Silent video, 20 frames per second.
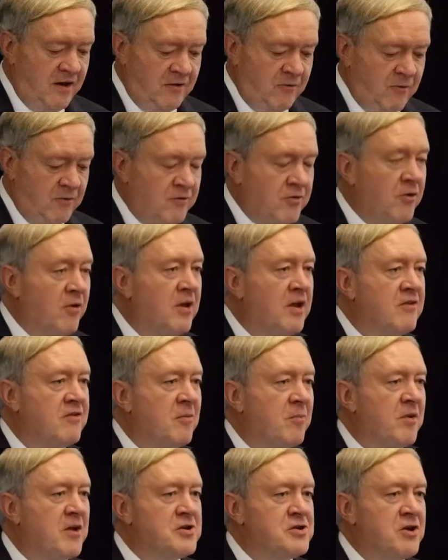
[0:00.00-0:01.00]
It truly
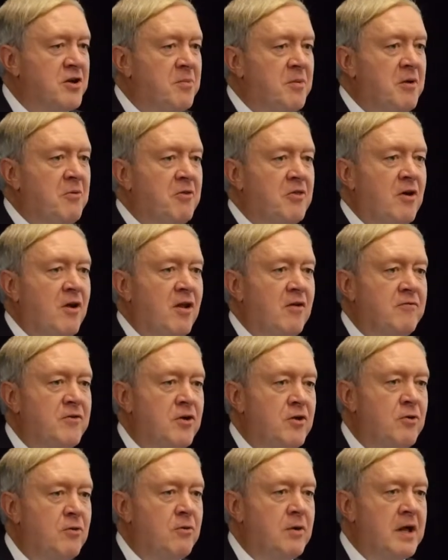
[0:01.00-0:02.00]
is a pleasure to be with all of
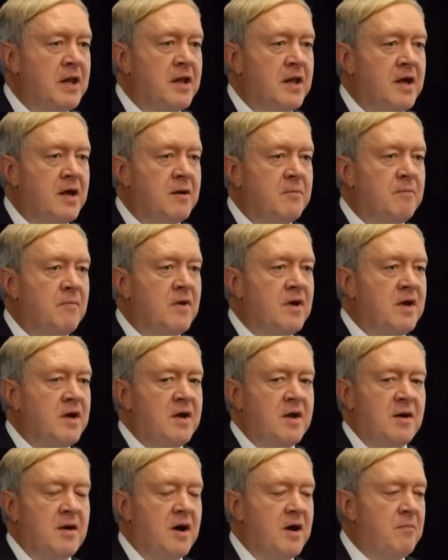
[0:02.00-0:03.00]
you, and
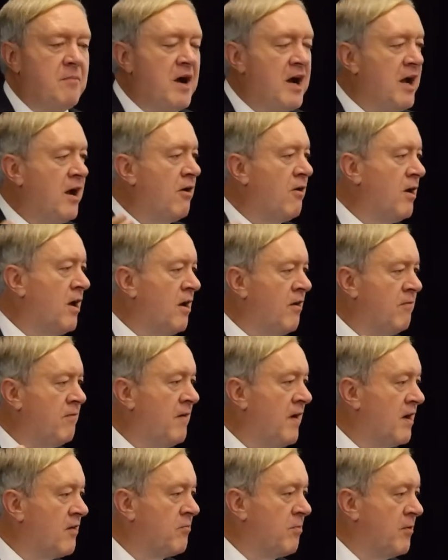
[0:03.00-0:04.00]
my area
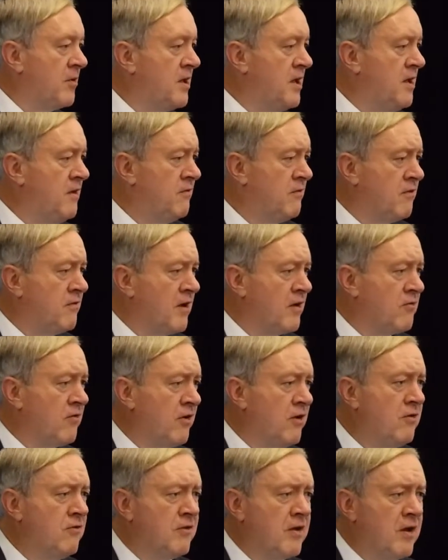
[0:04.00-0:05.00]
of expertise is
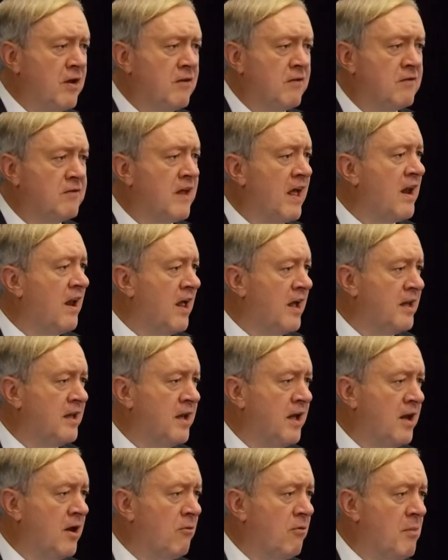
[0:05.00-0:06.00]
actually using satellite
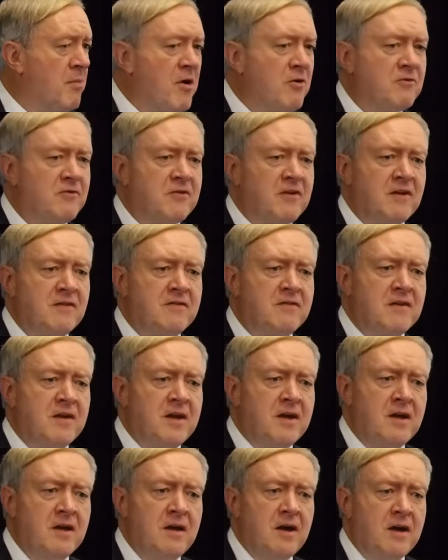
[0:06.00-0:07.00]
data, remote
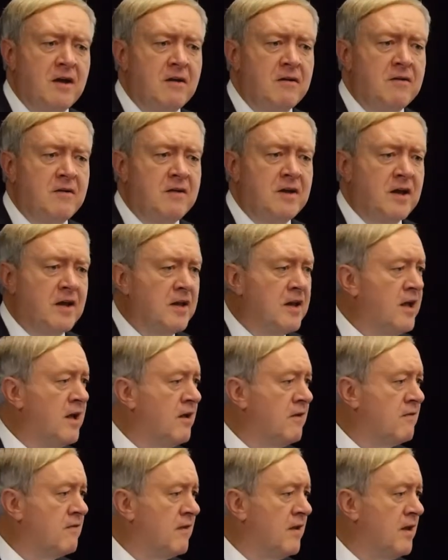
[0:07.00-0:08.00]
sensing
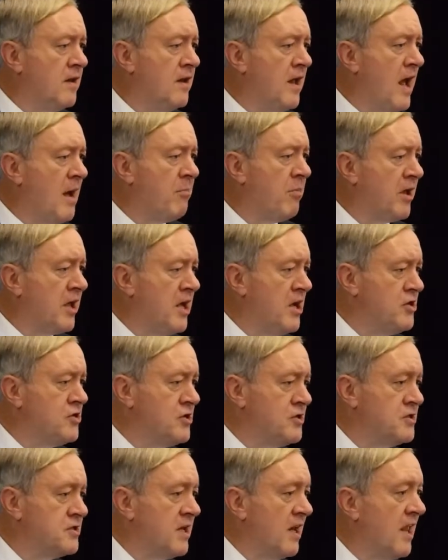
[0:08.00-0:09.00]
techniques, and
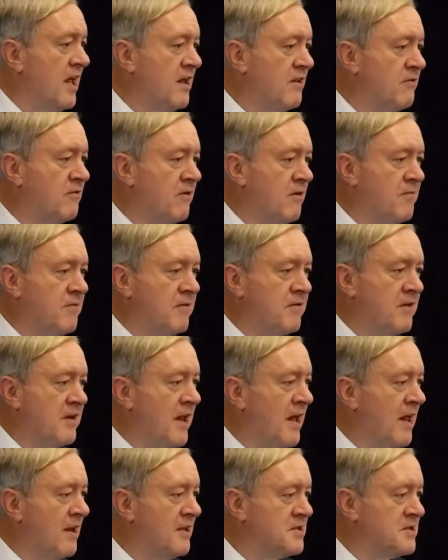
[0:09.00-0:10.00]
applications to land surface
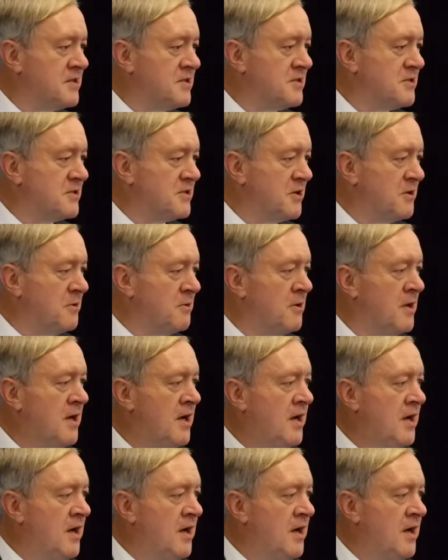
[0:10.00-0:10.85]
analysis. So